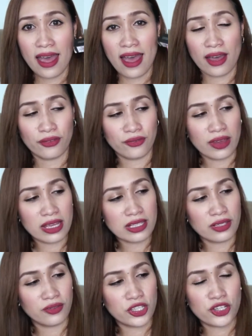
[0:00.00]

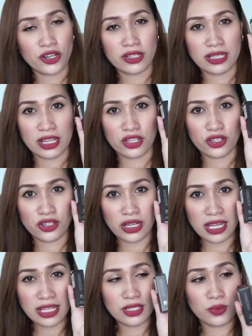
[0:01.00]
FS Features and
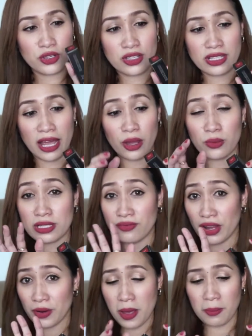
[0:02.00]
Shades, which is, I was
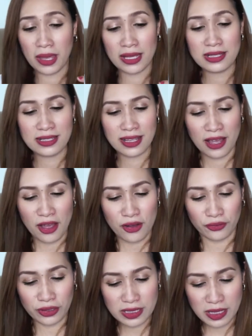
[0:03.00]
very amazed.
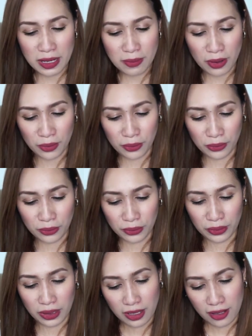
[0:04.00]
First time akong
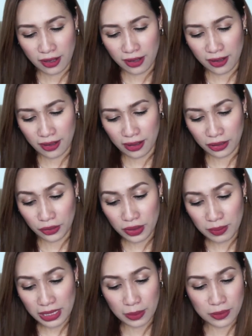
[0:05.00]

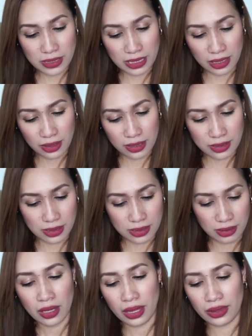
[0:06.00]
creamy lipstick. This
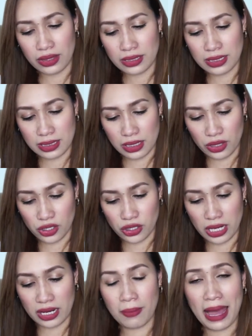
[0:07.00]
is in the
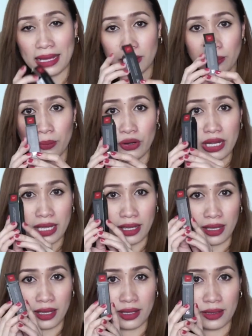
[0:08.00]
shade matte
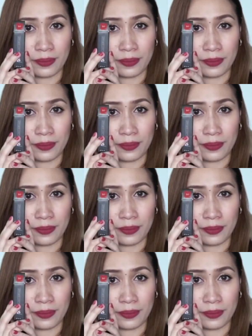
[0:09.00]
brick.